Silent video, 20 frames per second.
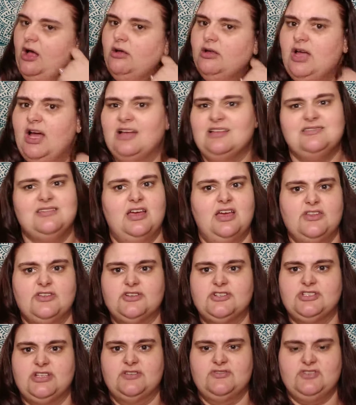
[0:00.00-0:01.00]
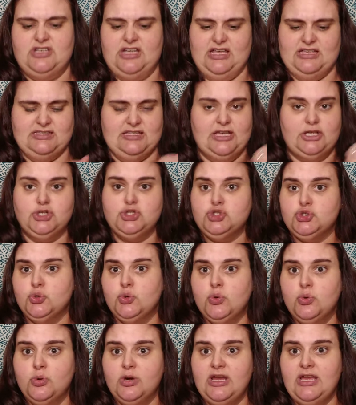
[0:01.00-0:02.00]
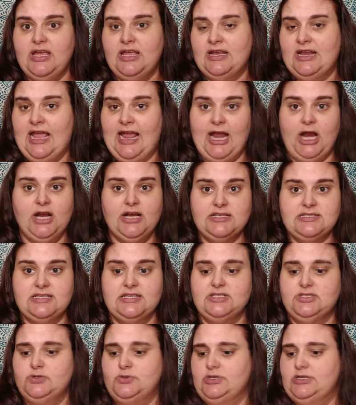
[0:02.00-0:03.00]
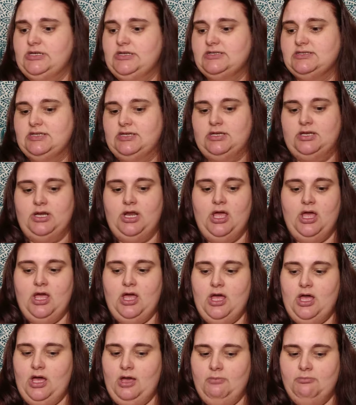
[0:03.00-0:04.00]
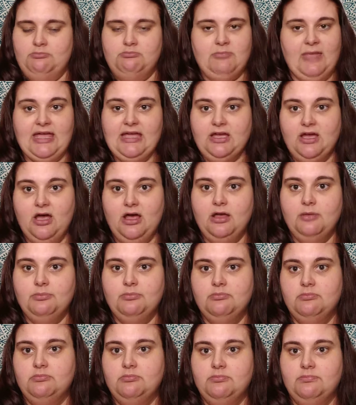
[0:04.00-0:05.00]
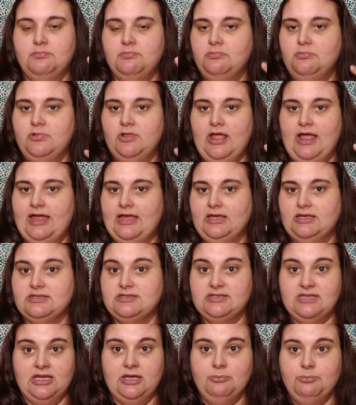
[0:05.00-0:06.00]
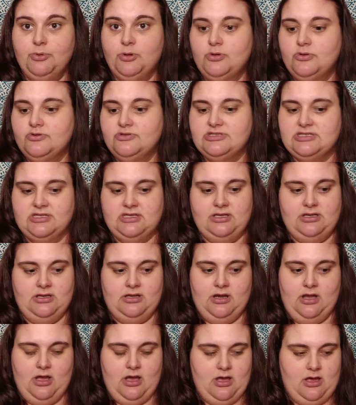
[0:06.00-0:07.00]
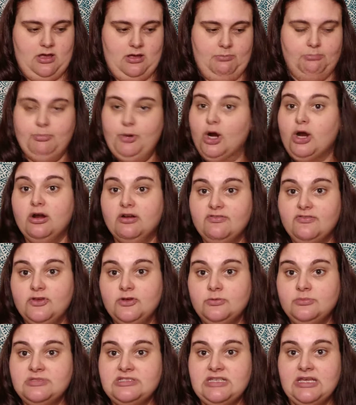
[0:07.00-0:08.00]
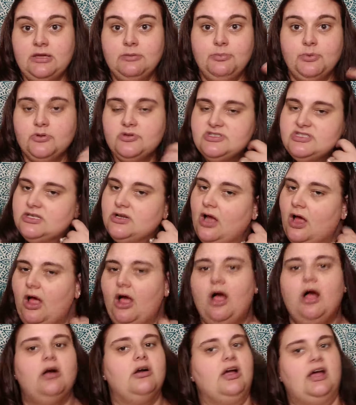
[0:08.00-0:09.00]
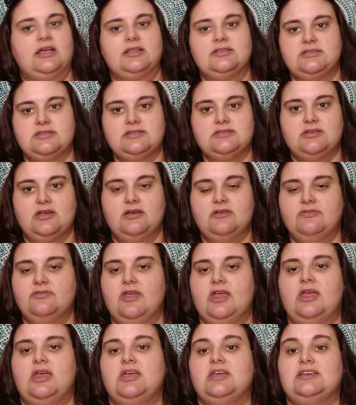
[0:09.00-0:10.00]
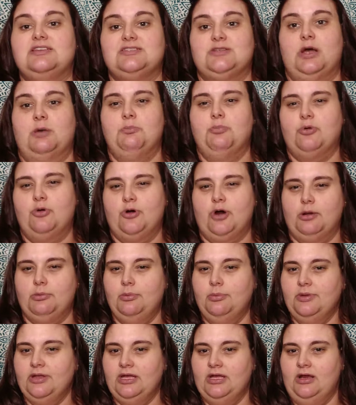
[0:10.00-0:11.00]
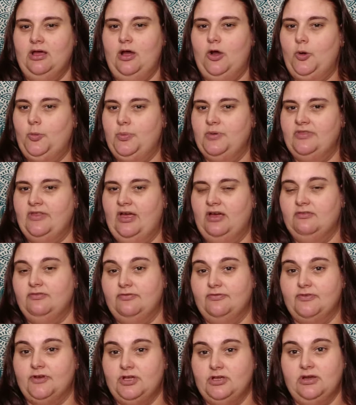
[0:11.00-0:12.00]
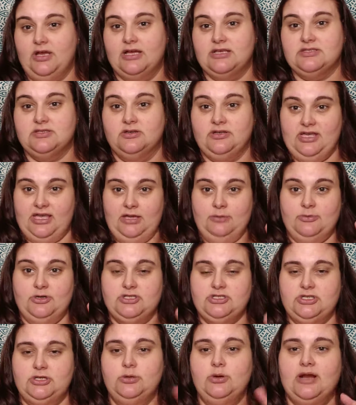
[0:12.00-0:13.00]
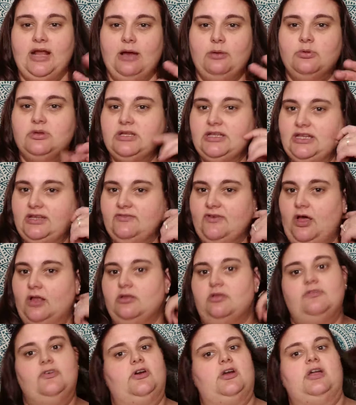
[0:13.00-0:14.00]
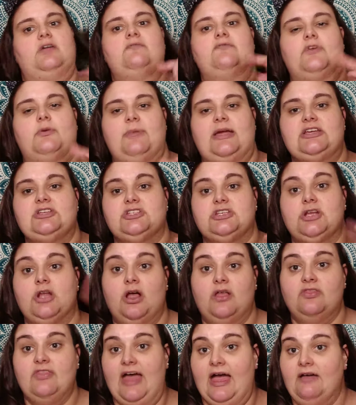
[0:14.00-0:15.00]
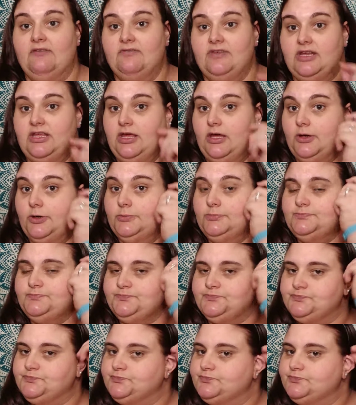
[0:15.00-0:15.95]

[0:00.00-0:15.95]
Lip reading: all kinds of other stuff. She has like jewelry and hair accessories and makeup like samples and perfume samples and all kinds of stuff. So I'm probably going to open that for you guys on camera too, and I will leave all of her information on that video